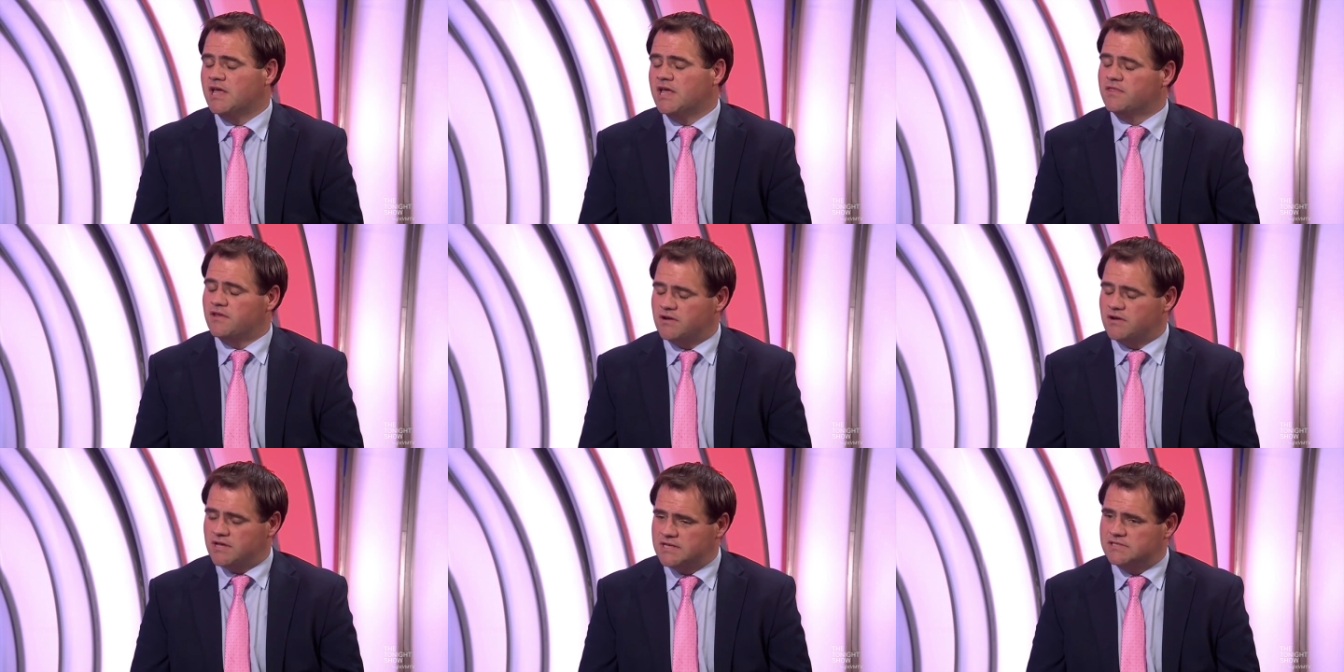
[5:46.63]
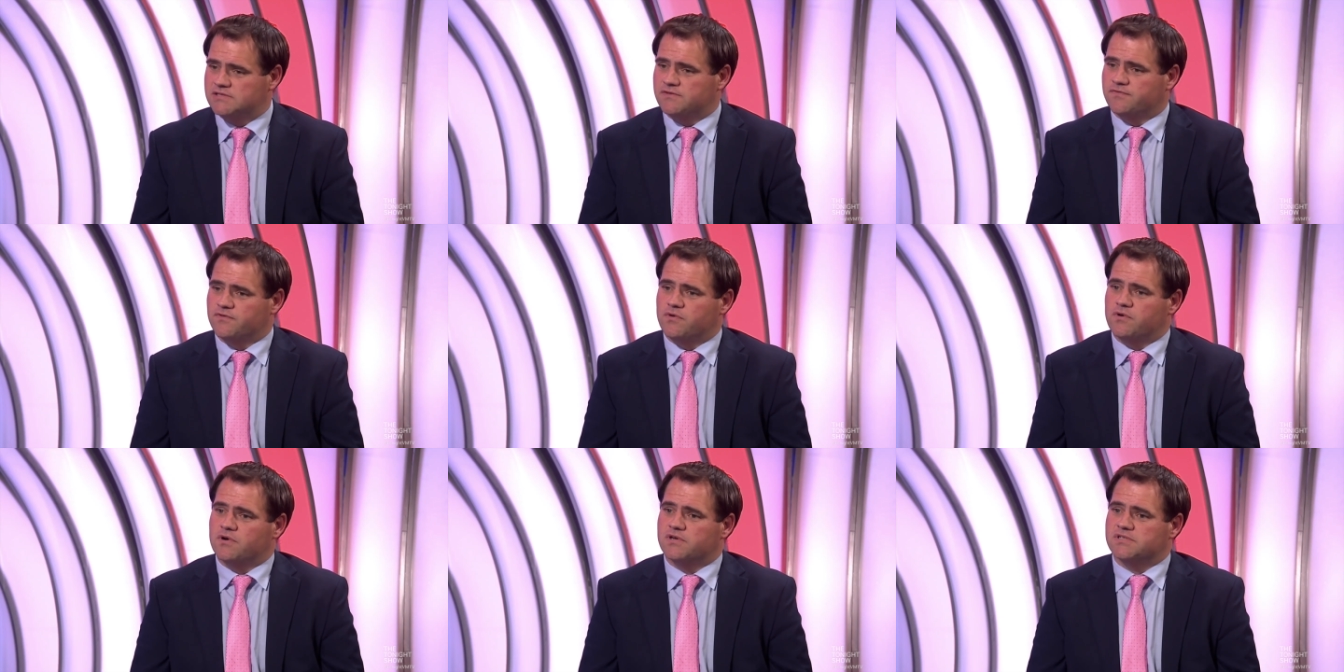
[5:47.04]
there is
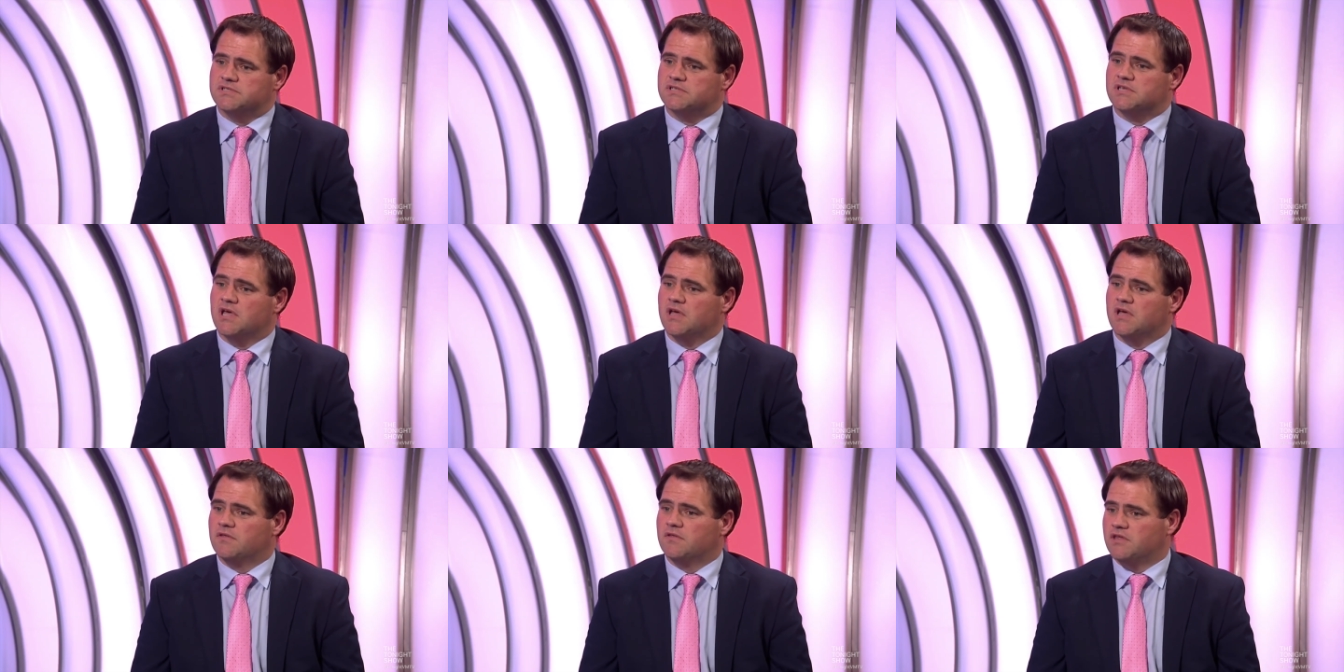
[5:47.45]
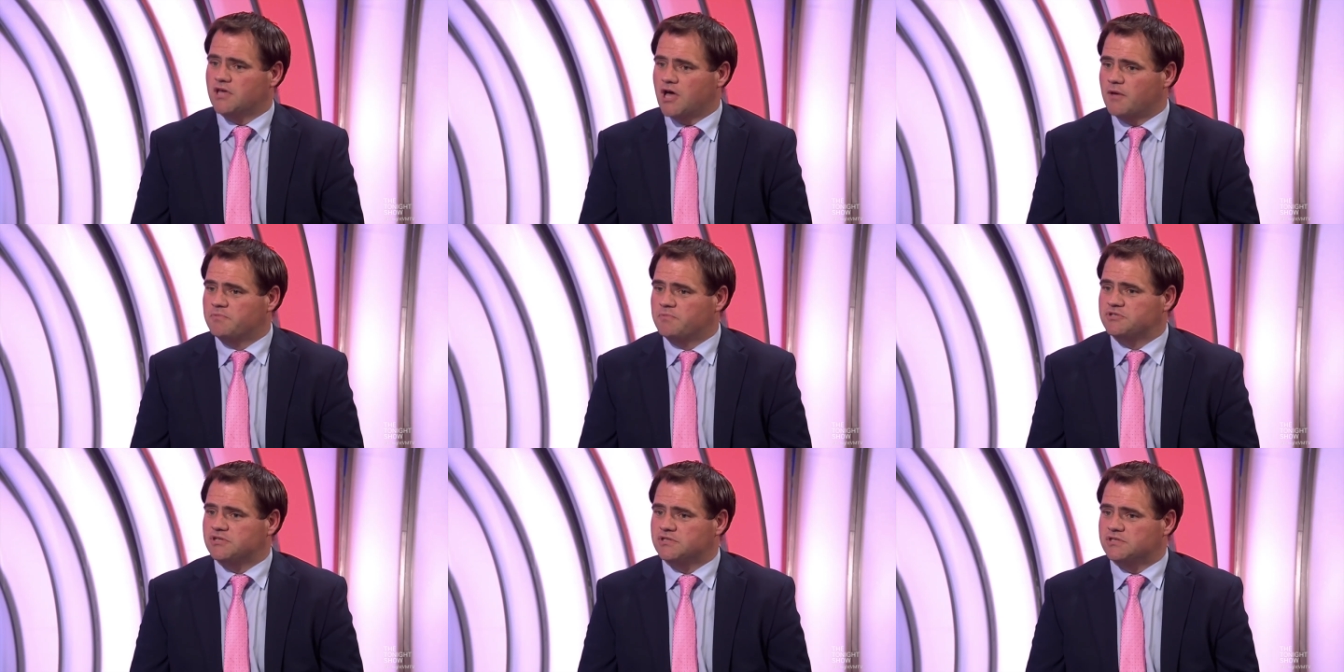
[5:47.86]
of course the
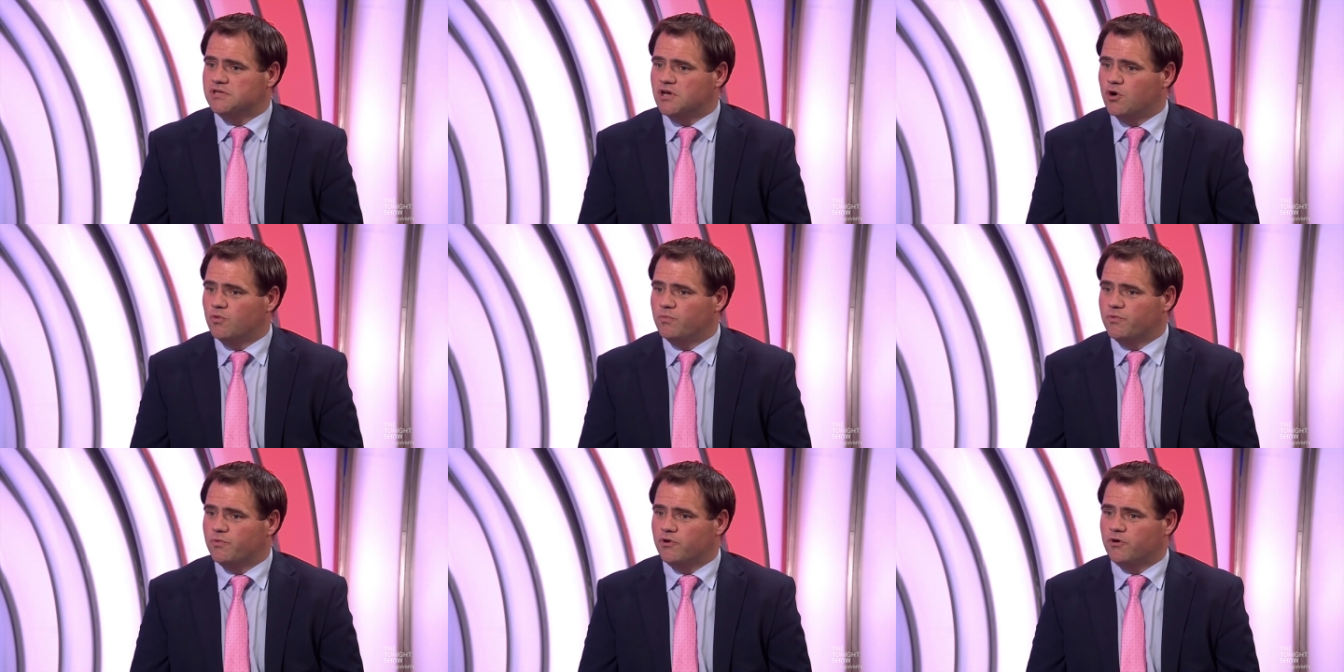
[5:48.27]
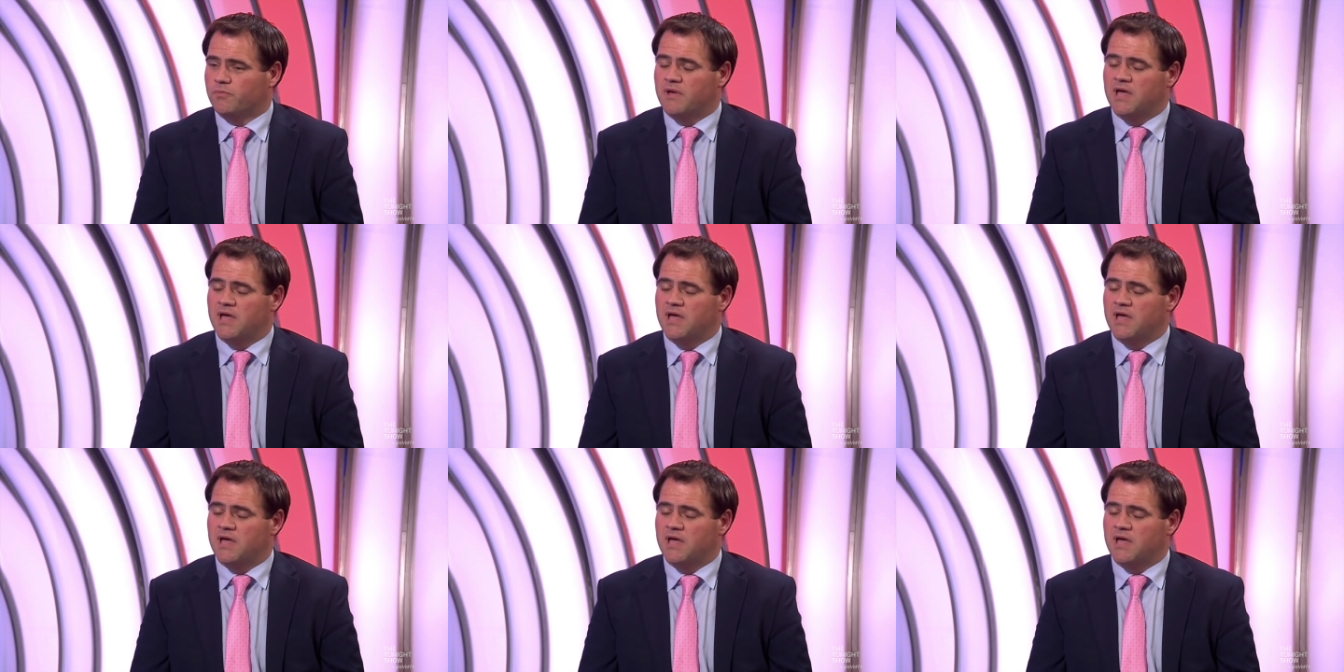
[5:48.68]
option to open up.